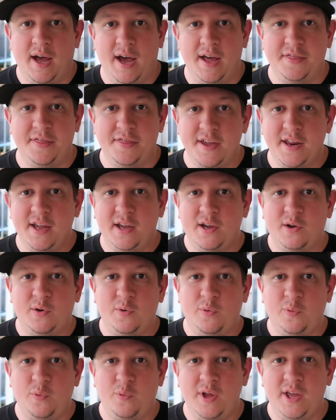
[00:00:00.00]
I think
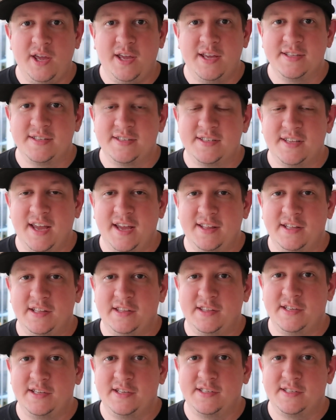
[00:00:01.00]
we can say
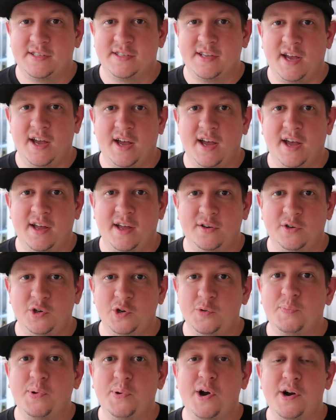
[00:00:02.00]
that this
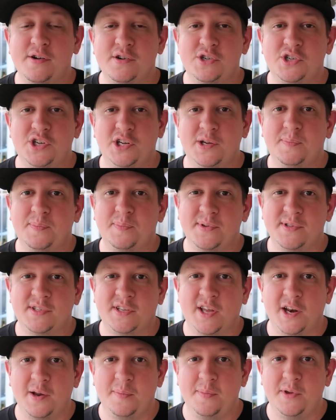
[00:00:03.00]
new partnership is
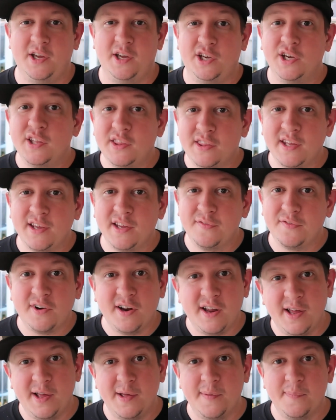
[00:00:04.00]
going to be a good thing for
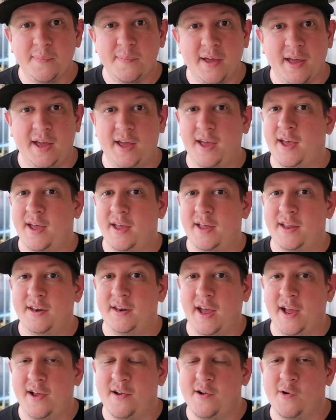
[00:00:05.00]
him, and
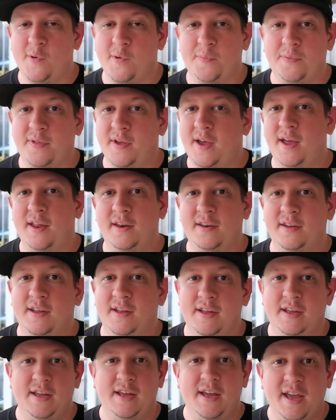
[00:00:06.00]
I hope that
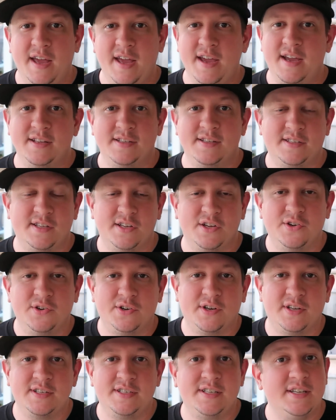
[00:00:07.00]
he can
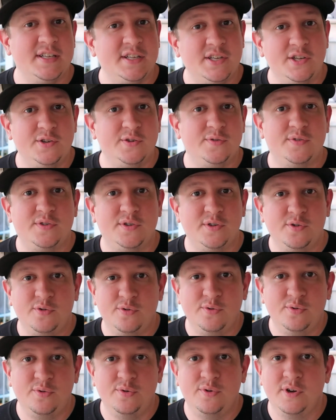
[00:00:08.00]
still continue
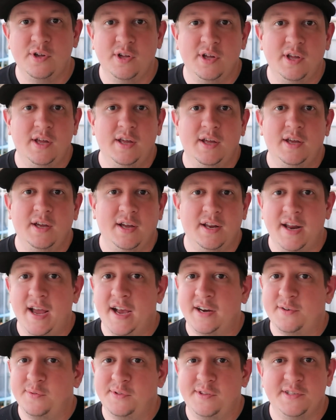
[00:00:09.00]
to
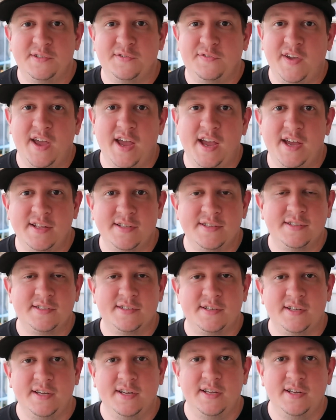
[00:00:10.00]
connect with his
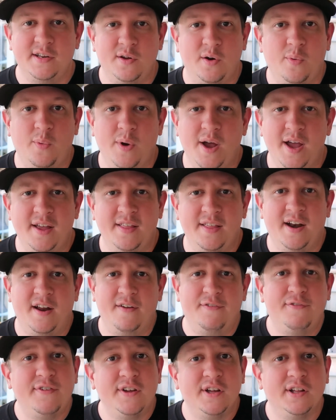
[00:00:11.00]
fans in a way that
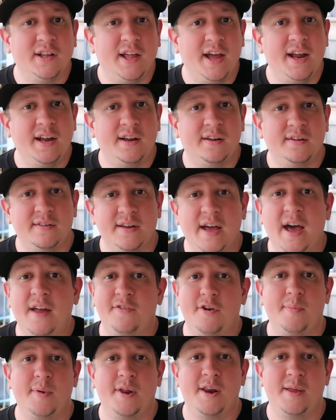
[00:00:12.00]
I feel like not
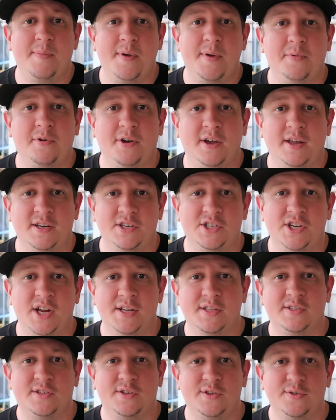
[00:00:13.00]
very many people get a
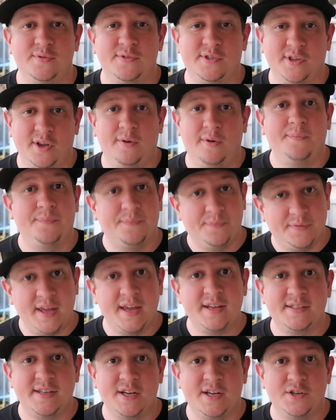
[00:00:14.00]
chance to. So
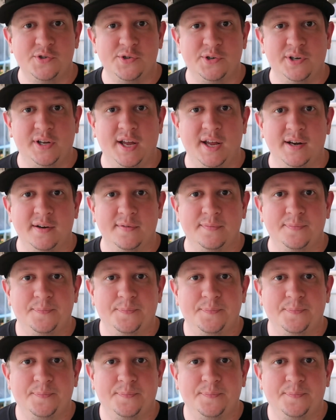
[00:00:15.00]
thanks, Andrew, again.